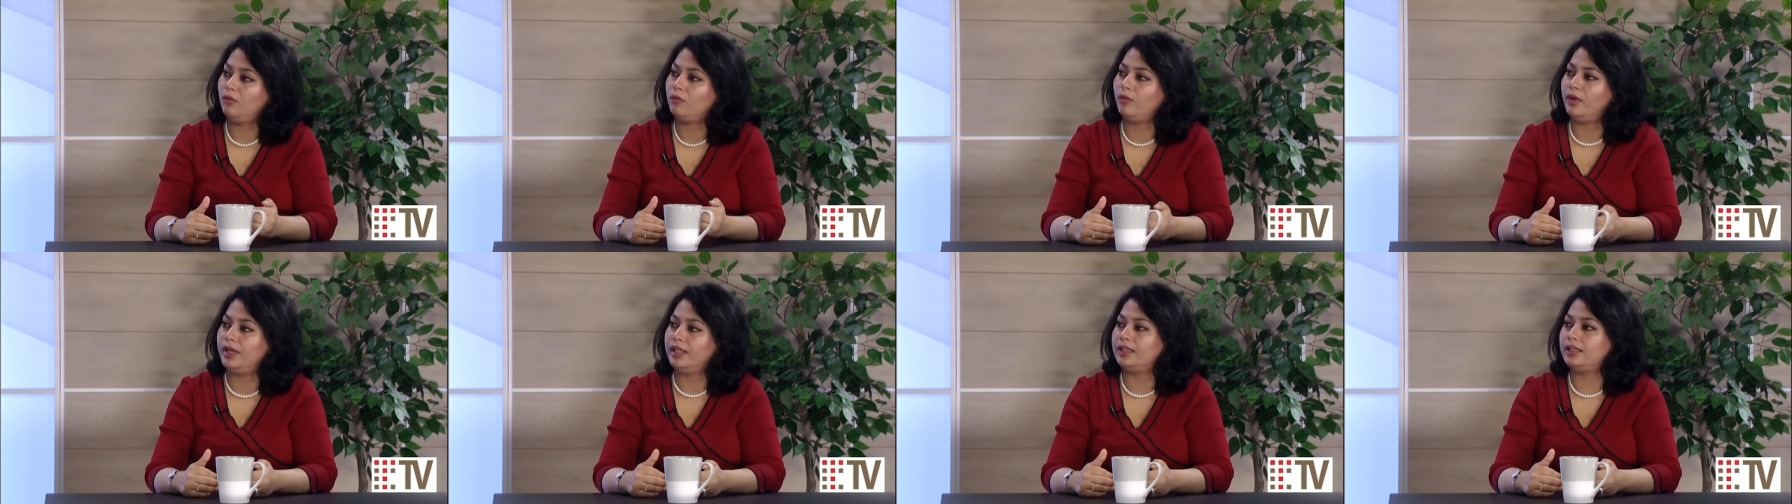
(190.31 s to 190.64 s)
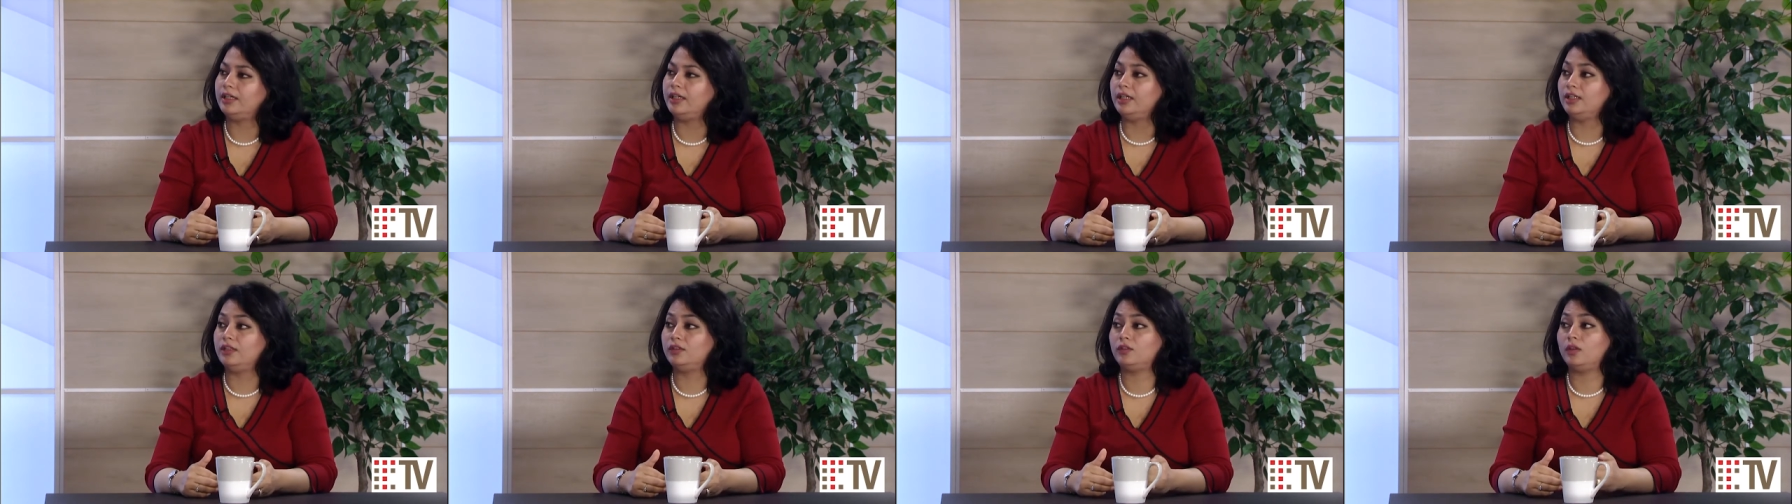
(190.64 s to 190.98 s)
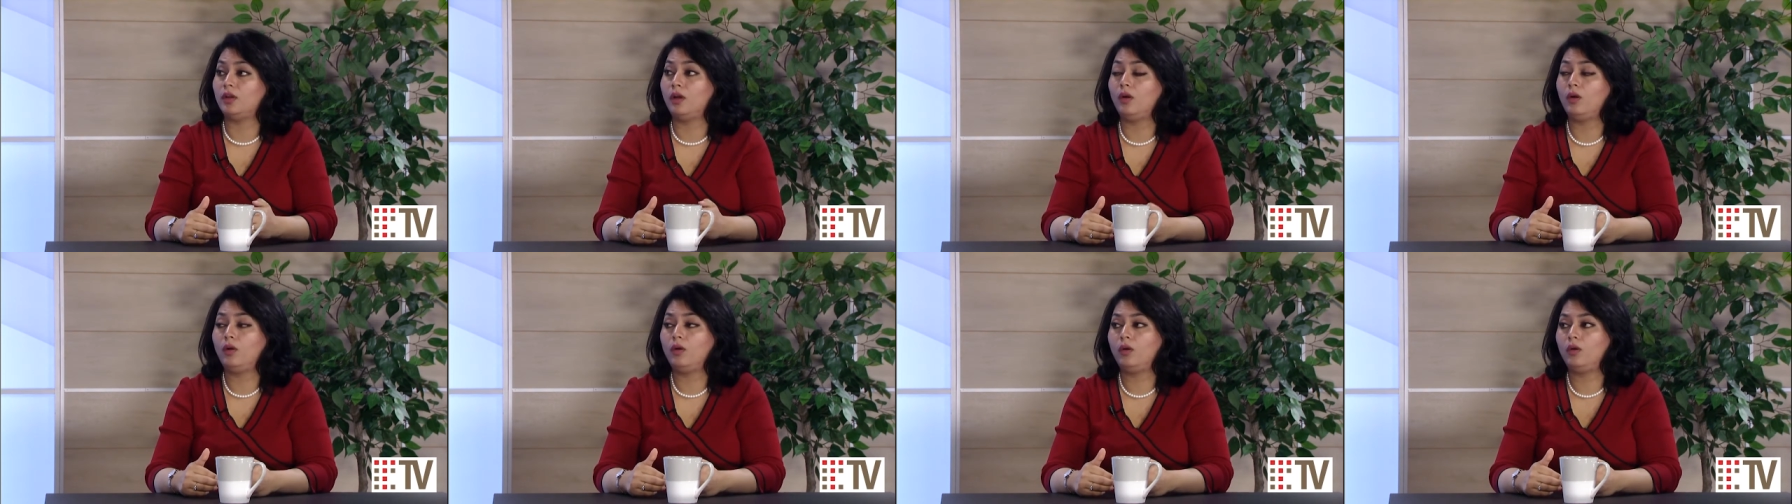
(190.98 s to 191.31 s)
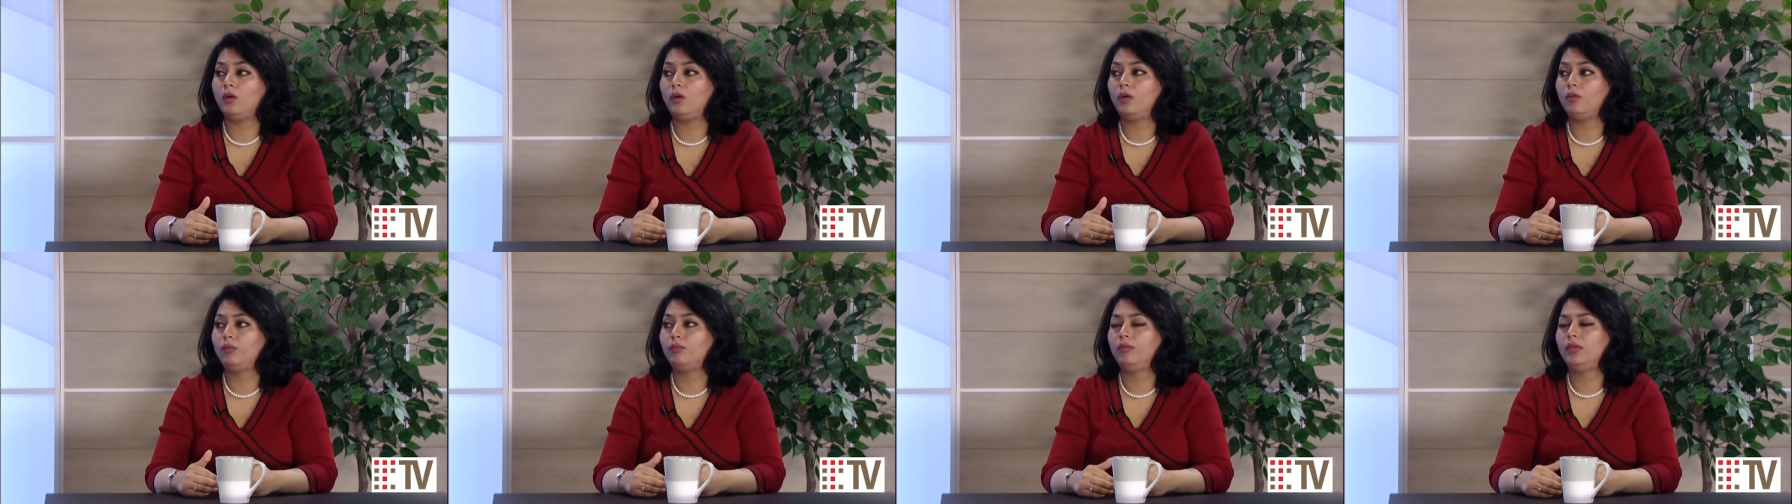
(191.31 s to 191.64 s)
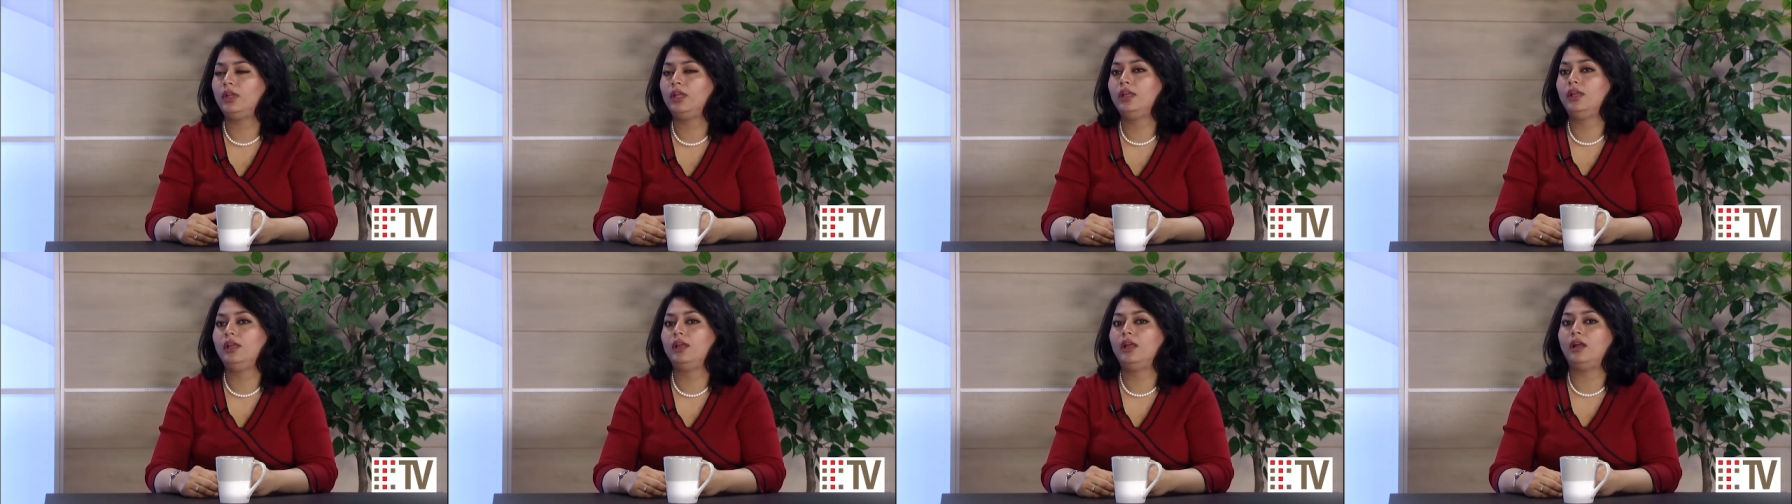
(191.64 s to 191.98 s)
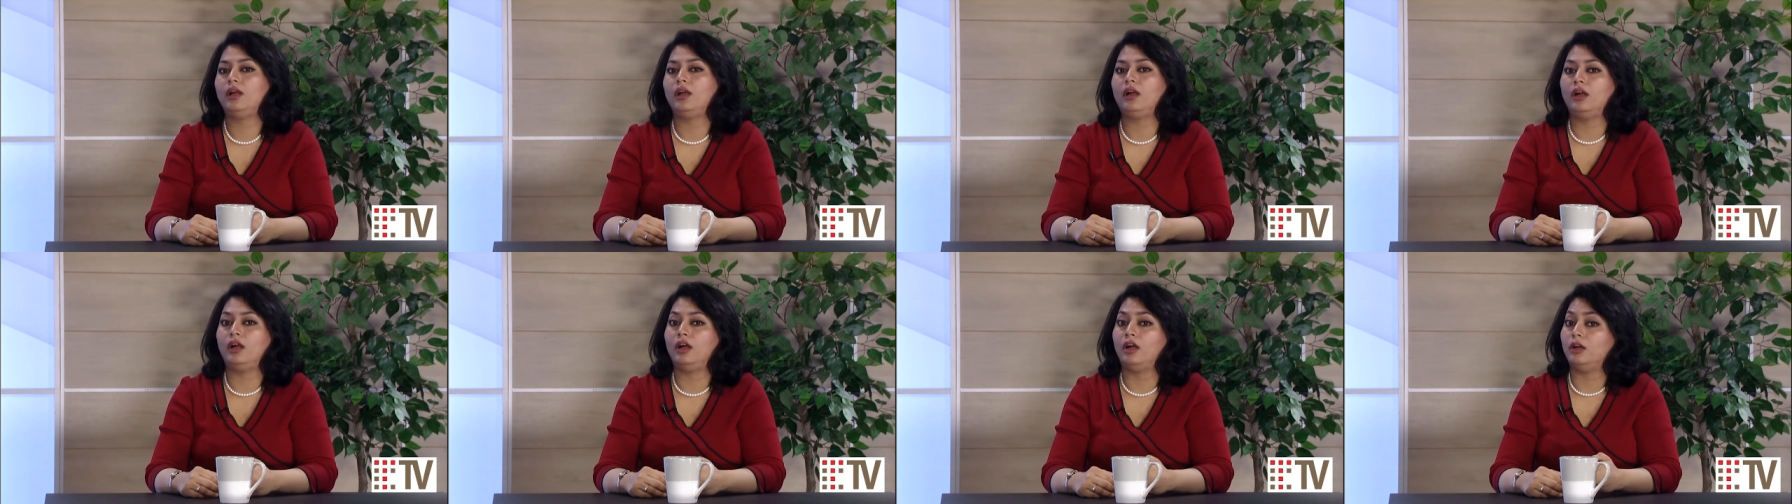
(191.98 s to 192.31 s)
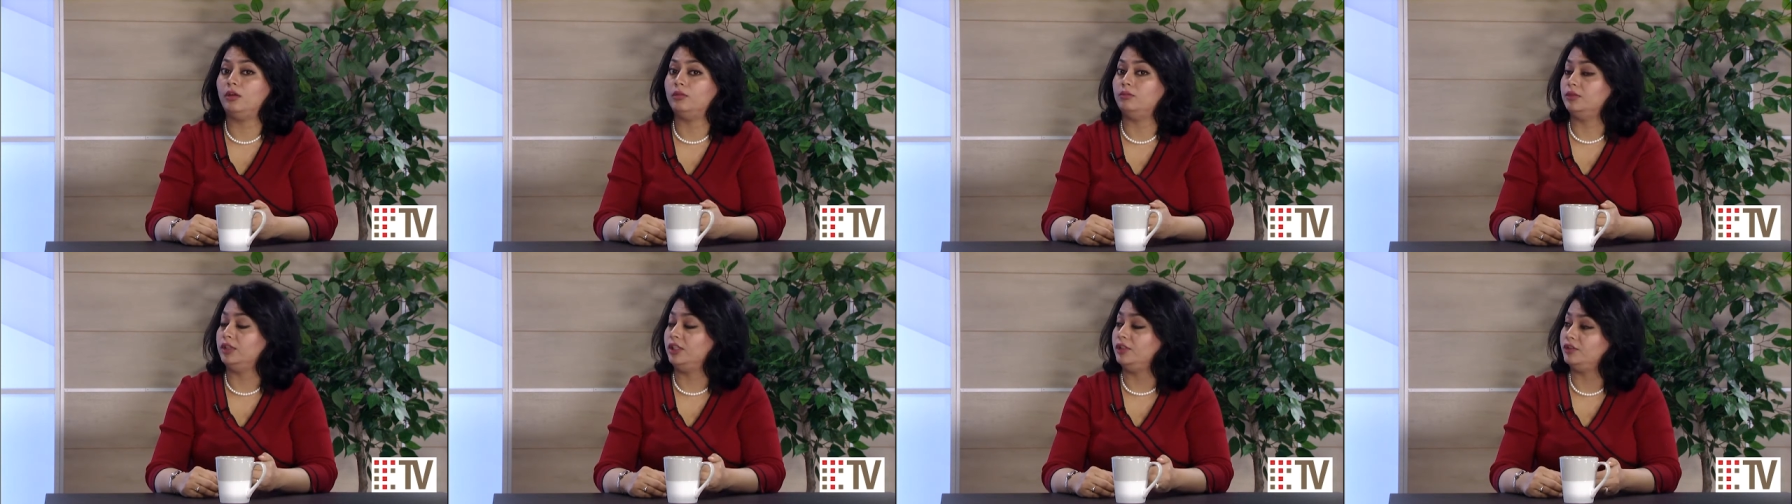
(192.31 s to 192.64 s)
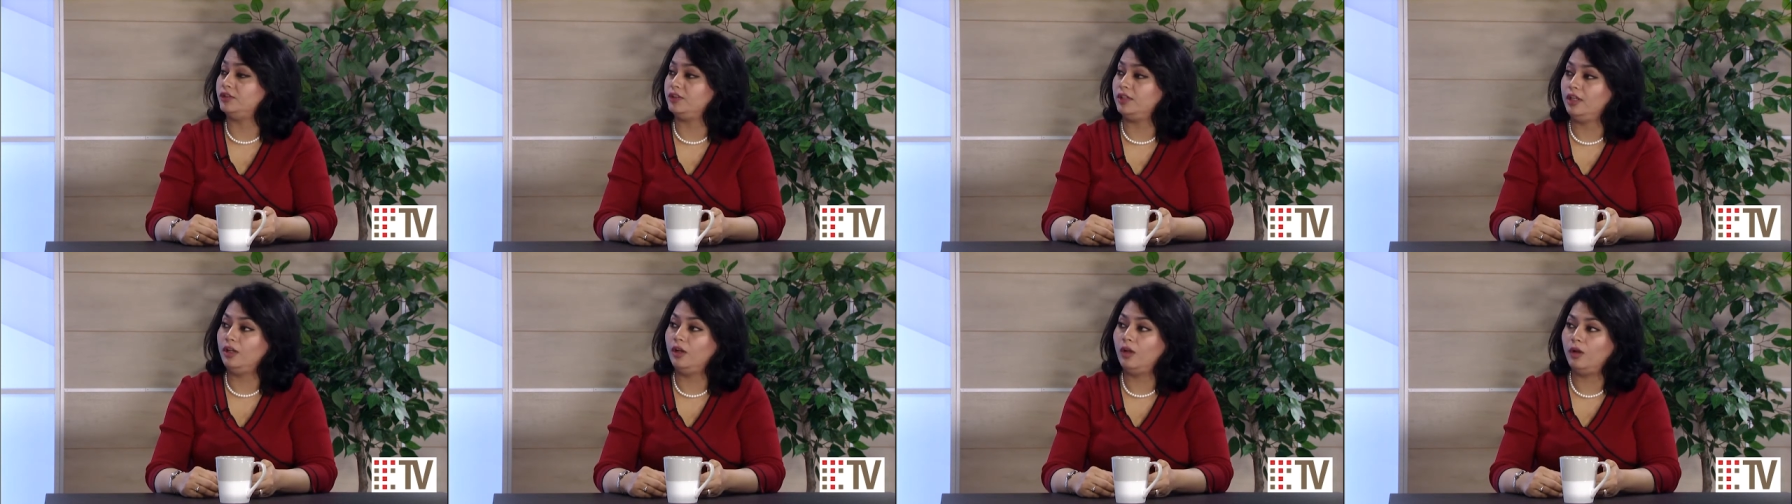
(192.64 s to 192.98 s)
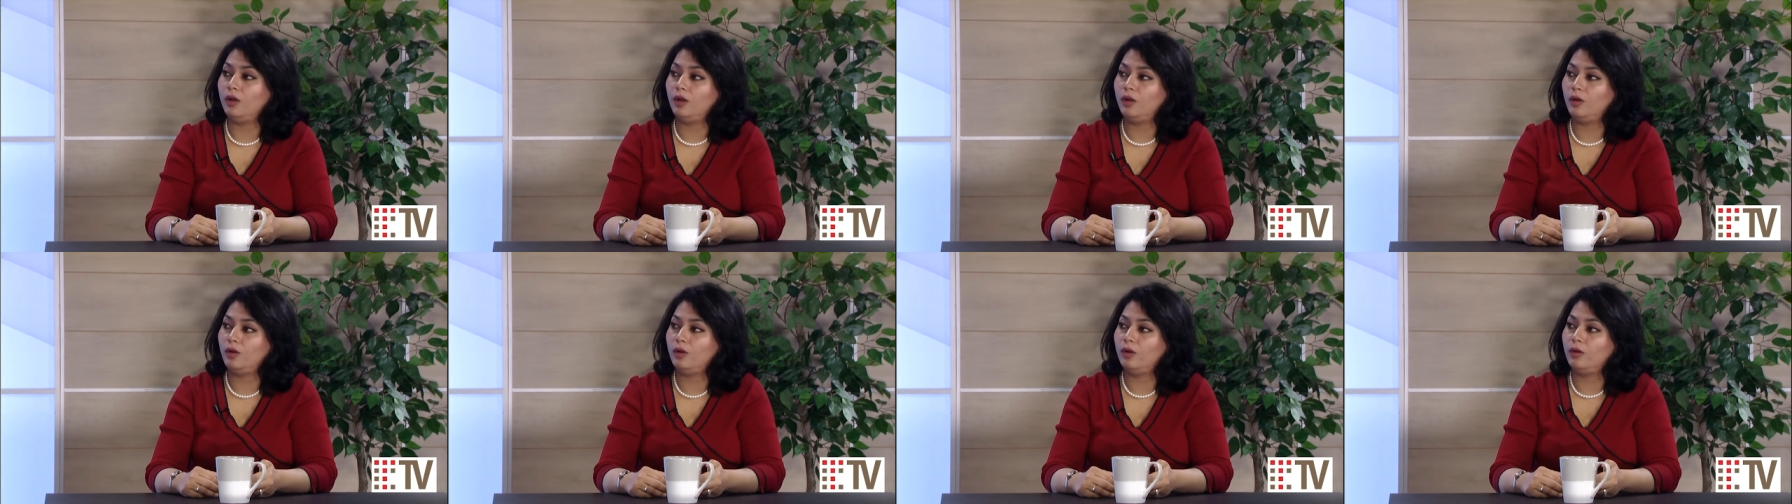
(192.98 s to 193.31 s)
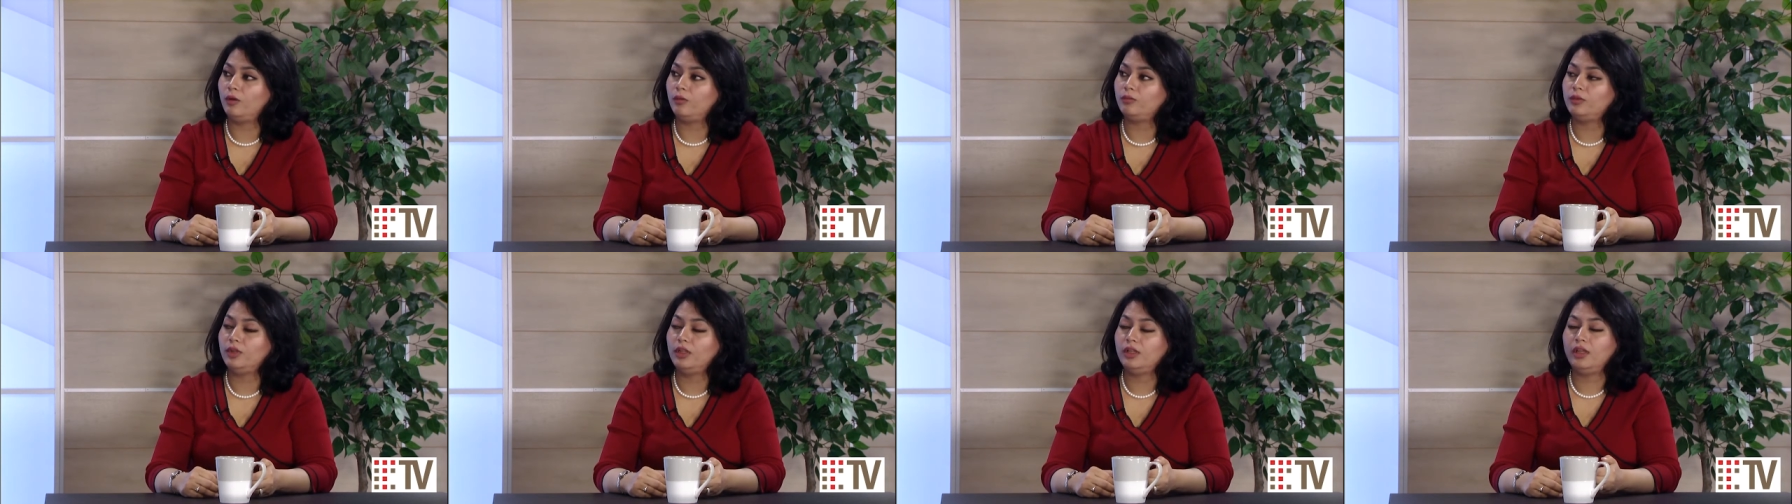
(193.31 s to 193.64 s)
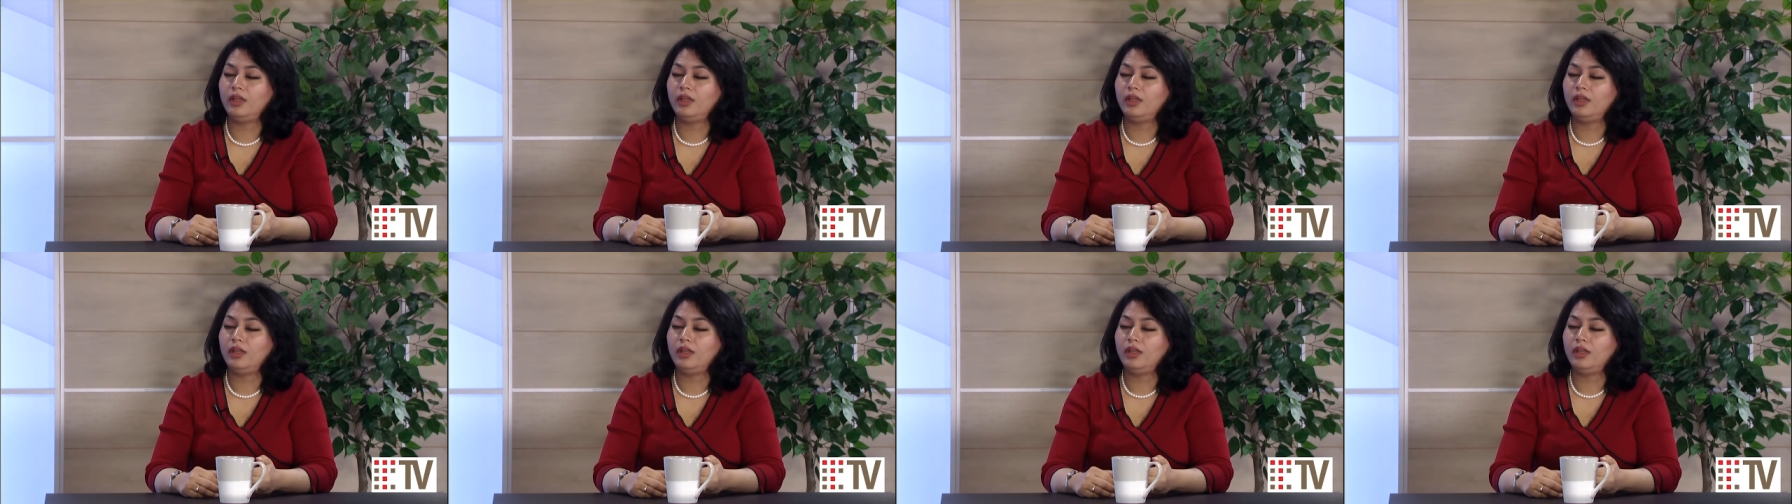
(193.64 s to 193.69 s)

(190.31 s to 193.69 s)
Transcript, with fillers: whether it's home, um, nursing home,